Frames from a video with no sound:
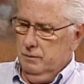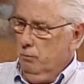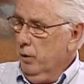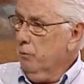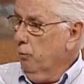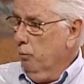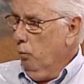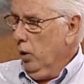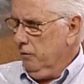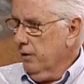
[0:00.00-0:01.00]
We
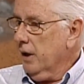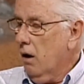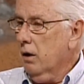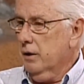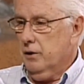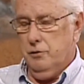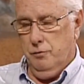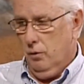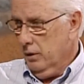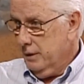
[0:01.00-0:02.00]
worked very hard at this
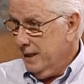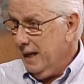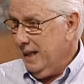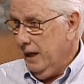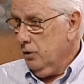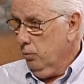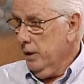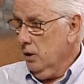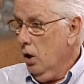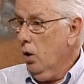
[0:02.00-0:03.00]
for decades.
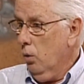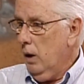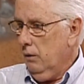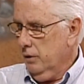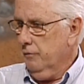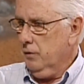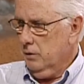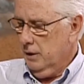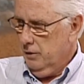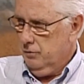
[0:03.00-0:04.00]
We know how
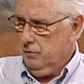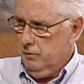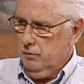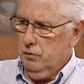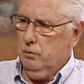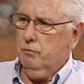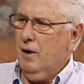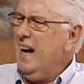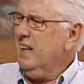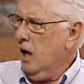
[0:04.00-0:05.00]
difficult it is to
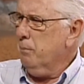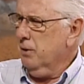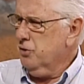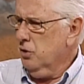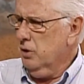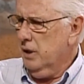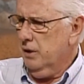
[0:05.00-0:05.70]
find opportunities.